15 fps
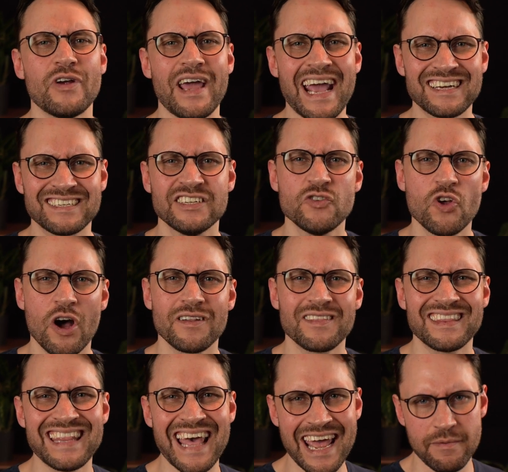are actually
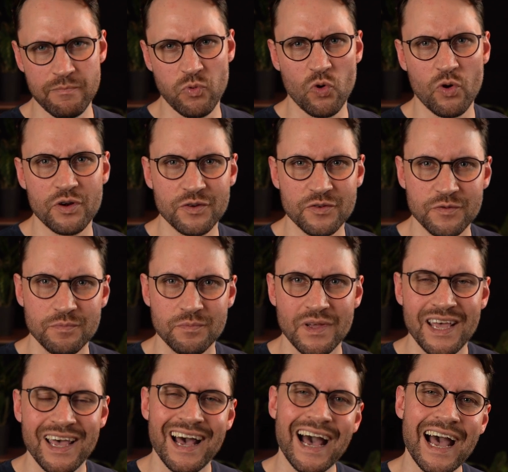not that important.
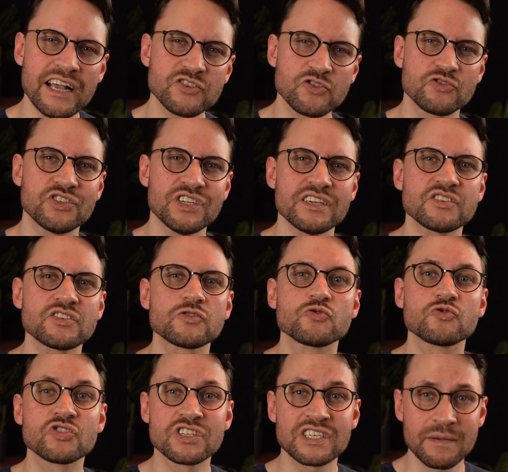I suggest to
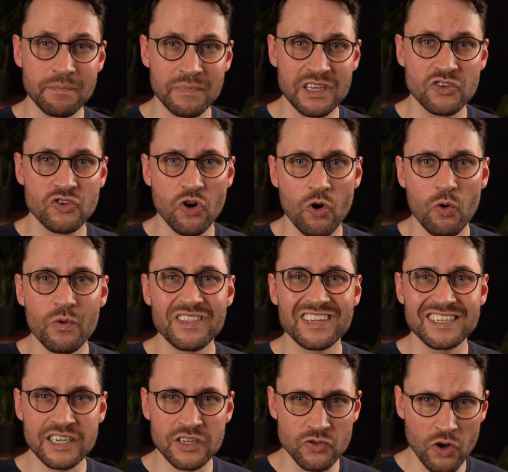simply go with the
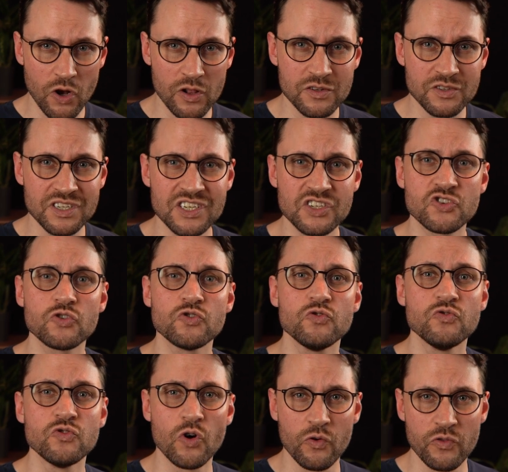technologies
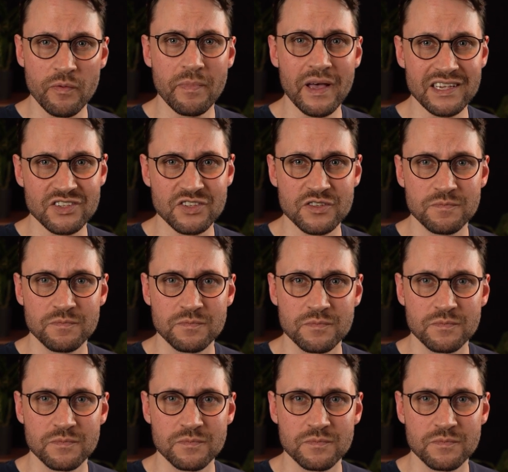you know the best.